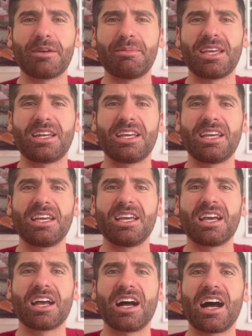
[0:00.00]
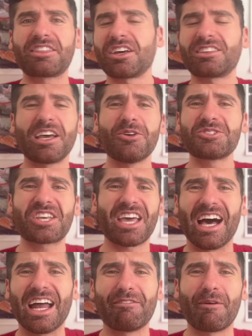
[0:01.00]
I mean, I thought that was
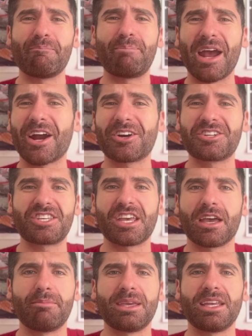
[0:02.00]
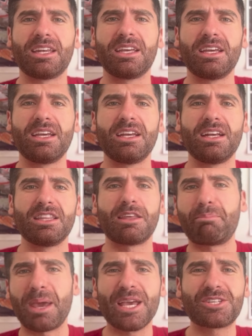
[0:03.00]
kind of embarrassing. I mean,
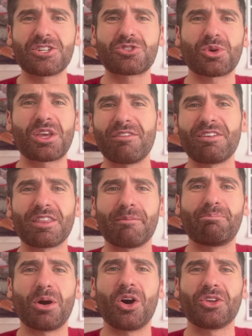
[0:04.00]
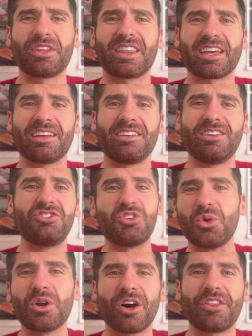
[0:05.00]
the Pacers were giving the ball to the
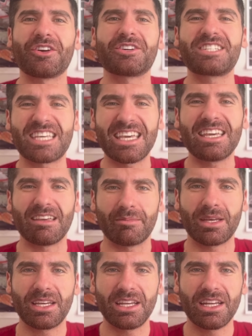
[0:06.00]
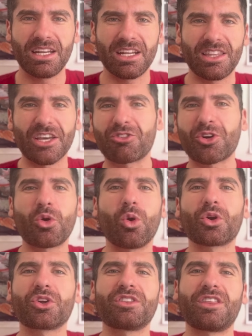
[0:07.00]
dude on their team that
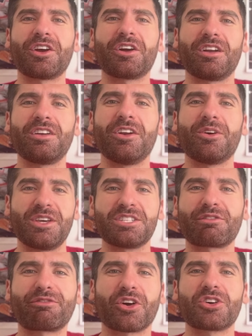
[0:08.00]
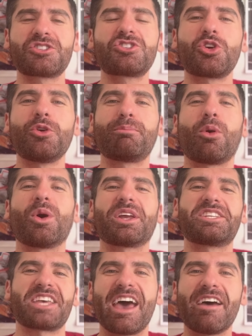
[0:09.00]
recorded their, you know, his first 2
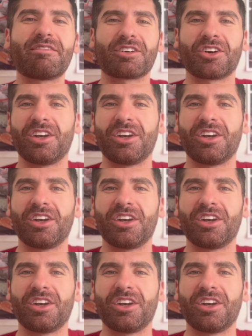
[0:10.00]
points ever.